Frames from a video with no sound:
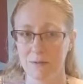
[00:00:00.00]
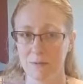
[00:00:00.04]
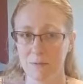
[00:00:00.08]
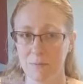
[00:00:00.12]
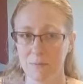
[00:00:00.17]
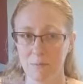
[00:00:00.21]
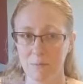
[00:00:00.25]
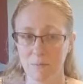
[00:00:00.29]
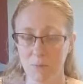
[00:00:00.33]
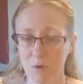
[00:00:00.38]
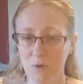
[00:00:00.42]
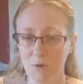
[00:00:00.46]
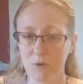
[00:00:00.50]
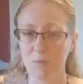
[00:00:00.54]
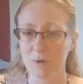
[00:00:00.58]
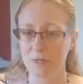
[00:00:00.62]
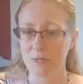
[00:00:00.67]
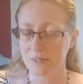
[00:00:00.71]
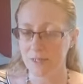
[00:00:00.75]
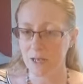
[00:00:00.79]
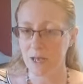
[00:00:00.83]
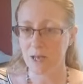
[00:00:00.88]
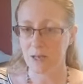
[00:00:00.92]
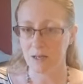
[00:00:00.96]
Both my
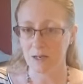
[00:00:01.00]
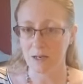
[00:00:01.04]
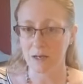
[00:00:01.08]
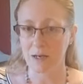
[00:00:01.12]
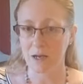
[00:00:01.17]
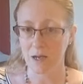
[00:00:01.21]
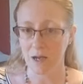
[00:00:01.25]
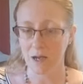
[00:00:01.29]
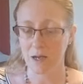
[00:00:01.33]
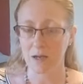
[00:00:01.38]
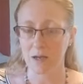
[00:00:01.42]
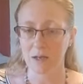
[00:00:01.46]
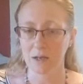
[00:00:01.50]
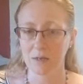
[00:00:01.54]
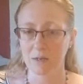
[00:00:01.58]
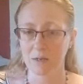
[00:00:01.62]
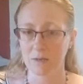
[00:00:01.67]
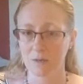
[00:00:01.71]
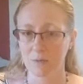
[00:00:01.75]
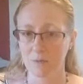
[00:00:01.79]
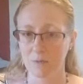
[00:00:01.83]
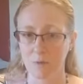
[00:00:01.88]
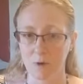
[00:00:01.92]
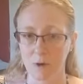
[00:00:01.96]
son and I
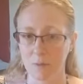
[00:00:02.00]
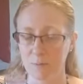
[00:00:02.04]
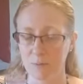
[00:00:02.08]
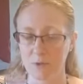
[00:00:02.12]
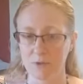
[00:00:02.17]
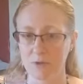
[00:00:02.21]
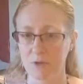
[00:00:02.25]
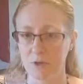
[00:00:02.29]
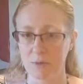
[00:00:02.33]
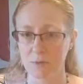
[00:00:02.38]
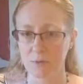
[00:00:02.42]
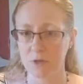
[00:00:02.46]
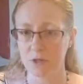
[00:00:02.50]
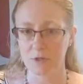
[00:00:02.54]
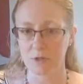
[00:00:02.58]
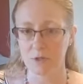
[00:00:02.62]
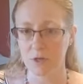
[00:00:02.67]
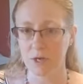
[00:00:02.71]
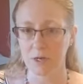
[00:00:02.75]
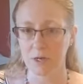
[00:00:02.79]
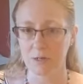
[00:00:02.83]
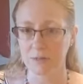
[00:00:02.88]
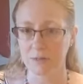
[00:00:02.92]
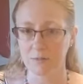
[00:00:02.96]
were on prescription
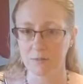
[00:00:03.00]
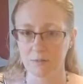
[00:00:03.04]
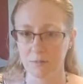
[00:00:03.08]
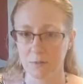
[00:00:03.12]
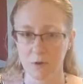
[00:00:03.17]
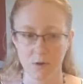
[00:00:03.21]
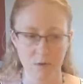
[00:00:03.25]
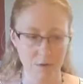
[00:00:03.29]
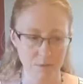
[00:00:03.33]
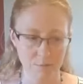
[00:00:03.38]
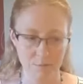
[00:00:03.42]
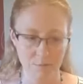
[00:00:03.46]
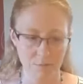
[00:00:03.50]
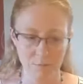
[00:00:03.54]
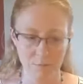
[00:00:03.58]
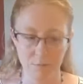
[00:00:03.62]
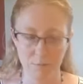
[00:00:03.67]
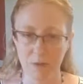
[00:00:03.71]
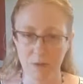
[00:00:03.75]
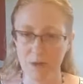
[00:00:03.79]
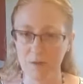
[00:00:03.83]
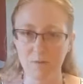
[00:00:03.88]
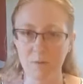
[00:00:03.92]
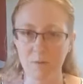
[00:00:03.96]
drugs. Well,
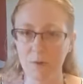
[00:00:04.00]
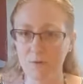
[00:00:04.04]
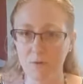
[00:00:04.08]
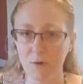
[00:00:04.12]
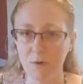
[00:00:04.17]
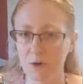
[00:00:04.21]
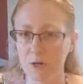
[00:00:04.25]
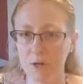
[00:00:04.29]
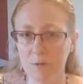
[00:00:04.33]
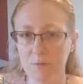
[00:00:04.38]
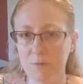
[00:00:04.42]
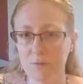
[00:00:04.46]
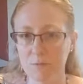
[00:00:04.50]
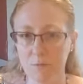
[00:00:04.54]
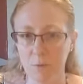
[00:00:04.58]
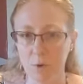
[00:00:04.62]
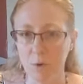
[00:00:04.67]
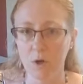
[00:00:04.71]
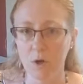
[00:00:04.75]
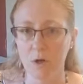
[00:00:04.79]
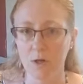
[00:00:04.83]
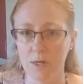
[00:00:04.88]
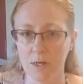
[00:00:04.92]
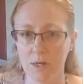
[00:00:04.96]
even before he was
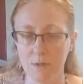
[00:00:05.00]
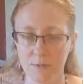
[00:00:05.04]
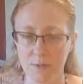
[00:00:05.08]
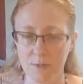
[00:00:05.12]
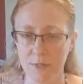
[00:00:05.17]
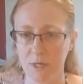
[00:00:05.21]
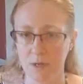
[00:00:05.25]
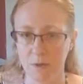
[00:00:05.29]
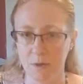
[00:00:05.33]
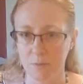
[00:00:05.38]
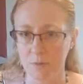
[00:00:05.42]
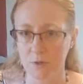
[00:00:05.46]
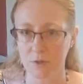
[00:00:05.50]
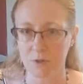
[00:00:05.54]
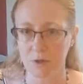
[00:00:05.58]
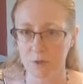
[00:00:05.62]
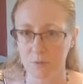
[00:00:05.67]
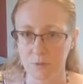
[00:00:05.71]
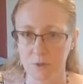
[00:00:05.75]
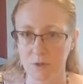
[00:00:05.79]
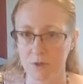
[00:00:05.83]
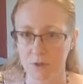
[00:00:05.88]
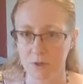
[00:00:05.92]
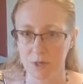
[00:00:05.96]
born, he was getting
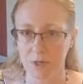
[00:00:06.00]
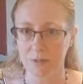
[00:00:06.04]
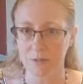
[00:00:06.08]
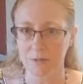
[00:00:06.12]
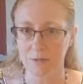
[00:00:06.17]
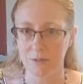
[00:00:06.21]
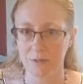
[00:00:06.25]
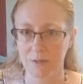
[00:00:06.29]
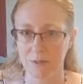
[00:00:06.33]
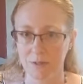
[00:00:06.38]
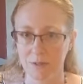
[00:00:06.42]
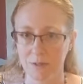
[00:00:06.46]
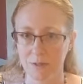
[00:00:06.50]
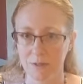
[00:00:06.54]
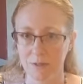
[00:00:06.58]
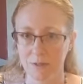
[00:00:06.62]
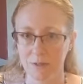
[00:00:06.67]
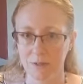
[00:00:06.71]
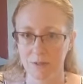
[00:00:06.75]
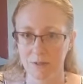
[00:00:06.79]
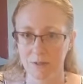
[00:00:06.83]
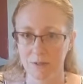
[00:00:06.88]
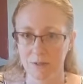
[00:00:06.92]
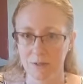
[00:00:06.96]
prescription drugs
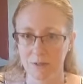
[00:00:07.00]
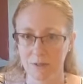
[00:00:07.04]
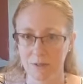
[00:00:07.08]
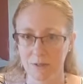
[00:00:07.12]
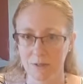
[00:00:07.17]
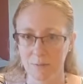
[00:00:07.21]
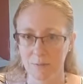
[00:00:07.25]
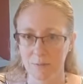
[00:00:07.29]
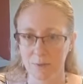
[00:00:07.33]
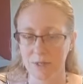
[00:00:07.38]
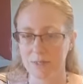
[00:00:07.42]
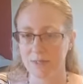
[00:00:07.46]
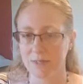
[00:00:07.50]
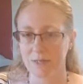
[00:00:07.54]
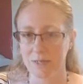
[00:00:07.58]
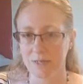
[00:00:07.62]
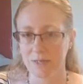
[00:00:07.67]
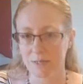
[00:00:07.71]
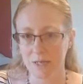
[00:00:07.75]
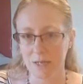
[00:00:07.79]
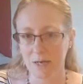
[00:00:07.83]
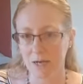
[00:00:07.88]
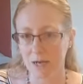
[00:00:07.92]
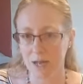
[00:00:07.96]
because they
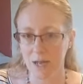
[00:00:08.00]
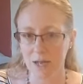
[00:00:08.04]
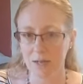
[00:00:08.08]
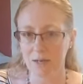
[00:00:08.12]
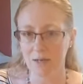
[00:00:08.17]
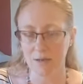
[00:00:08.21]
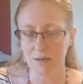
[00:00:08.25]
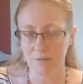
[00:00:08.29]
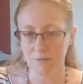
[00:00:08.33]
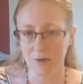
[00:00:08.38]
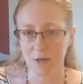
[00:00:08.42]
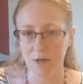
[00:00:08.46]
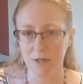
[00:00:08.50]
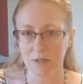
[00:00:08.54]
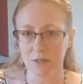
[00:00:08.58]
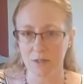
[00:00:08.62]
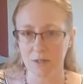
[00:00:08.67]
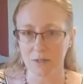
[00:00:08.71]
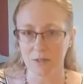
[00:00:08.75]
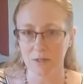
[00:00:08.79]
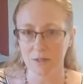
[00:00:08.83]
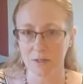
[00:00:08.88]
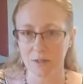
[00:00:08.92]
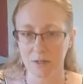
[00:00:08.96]
said I had an
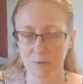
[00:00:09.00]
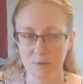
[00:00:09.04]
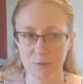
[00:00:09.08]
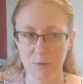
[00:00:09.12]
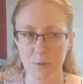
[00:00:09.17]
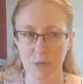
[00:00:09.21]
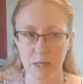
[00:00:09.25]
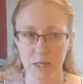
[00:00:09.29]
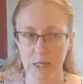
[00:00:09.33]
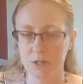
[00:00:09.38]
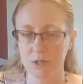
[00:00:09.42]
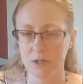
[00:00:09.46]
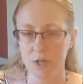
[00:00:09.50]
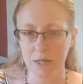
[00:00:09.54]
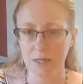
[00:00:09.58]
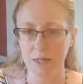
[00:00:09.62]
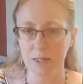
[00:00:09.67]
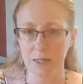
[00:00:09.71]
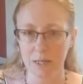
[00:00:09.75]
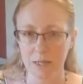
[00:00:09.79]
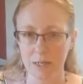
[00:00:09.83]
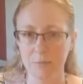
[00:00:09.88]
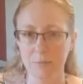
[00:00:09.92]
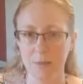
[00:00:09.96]
infection. It was being injected
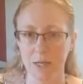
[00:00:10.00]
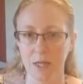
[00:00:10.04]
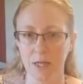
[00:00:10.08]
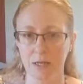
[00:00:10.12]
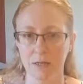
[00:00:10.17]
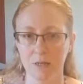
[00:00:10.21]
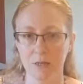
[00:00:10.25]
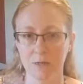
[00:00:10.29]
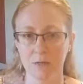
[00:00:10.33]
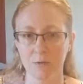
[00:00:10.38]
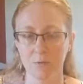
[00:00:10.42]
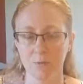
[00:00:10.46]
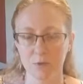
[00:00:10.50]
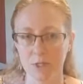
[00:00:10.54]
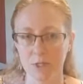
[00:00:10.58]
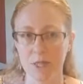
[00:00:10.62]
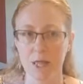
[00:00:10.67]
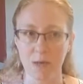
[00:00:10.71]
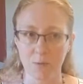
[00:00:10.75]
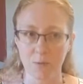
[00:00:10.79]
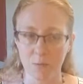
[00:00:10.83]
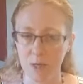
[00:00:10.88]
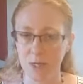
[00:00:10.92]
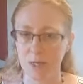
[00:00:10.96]
in me, which
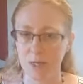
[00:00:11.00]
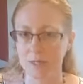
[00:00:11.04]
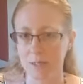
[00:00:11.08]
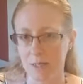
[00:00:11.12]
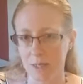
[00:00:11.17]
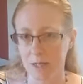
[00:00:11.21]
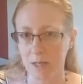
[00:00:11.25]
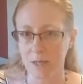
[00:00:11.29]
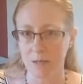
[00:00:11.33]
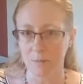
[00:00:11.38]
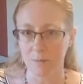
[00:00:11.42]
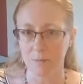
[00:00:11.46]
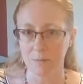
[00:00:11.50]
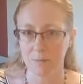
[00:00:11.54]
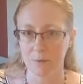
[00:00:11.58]
then went into him.